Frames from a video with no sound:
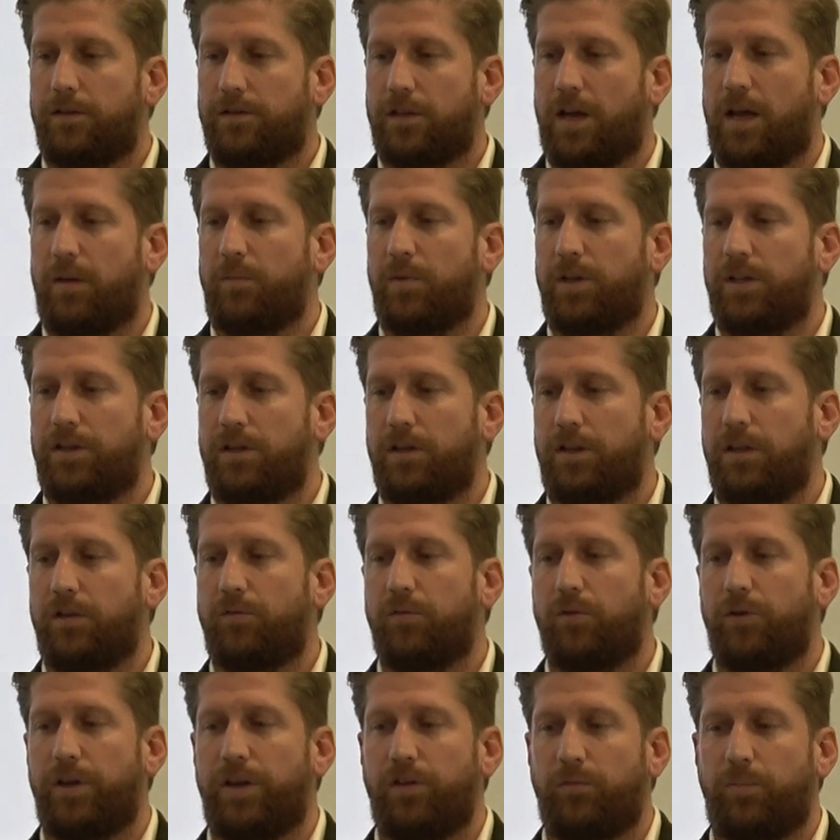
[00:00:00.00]
timely
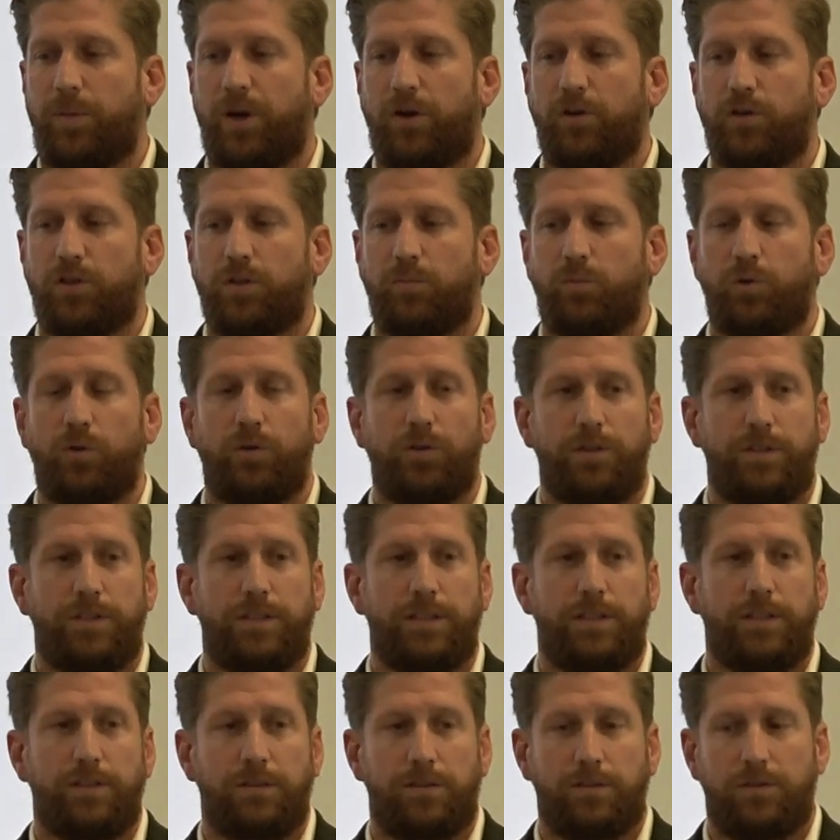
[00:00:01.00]
delivery of perishable goods
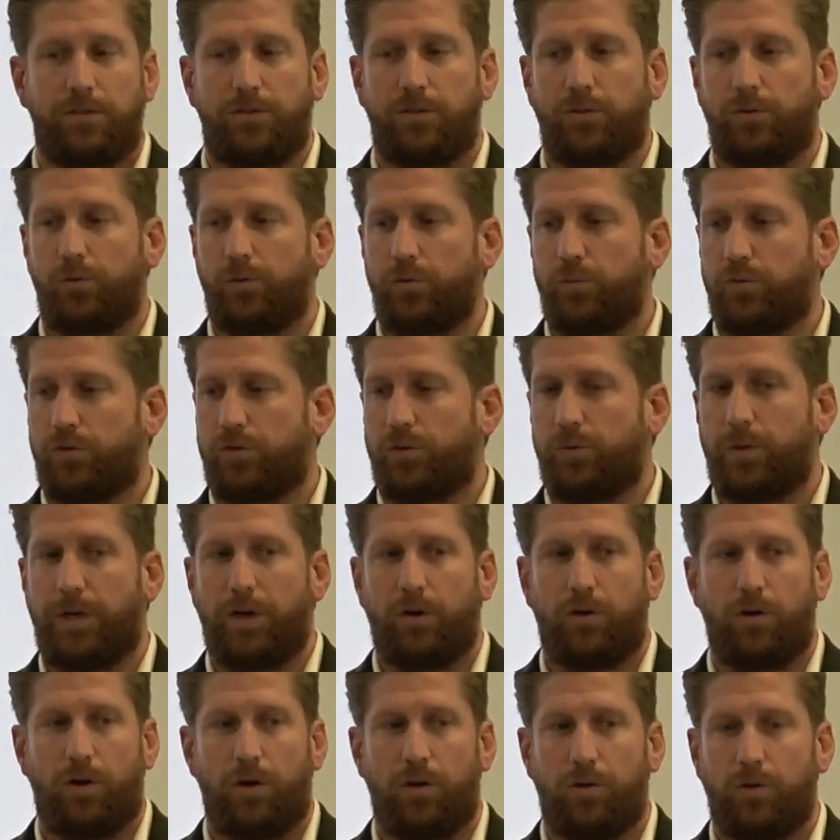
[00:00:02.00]
is to
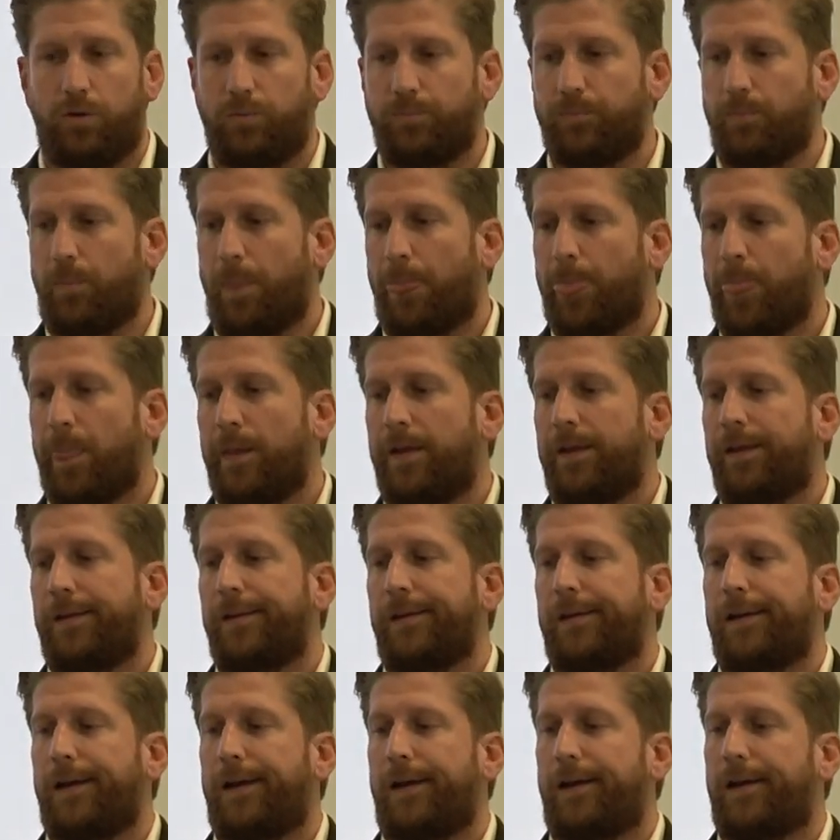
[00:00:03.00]
air cargo.
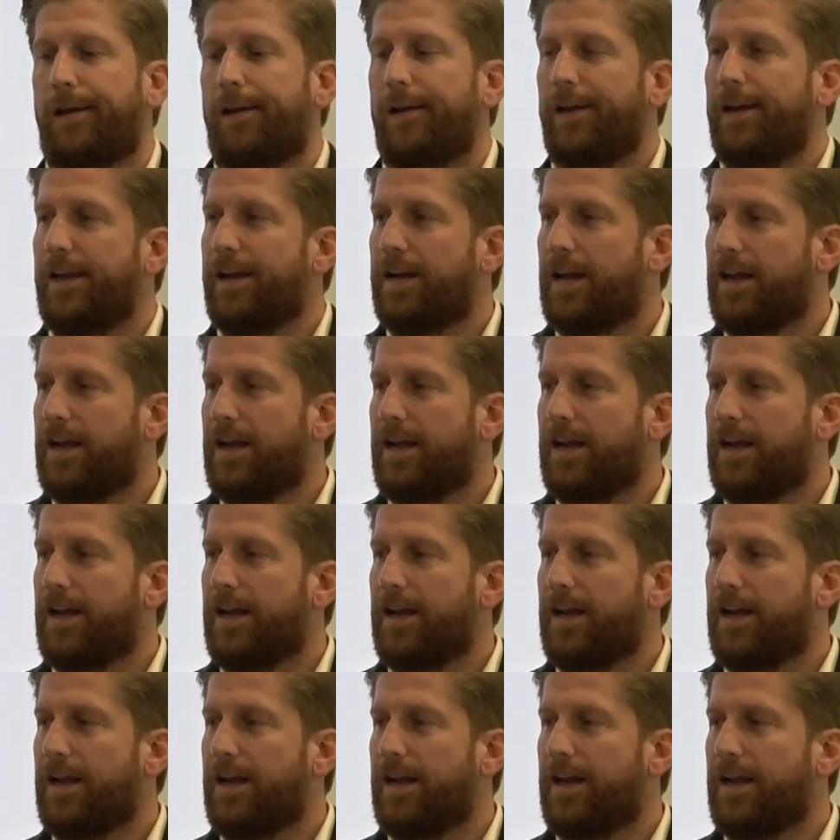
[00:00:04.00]
It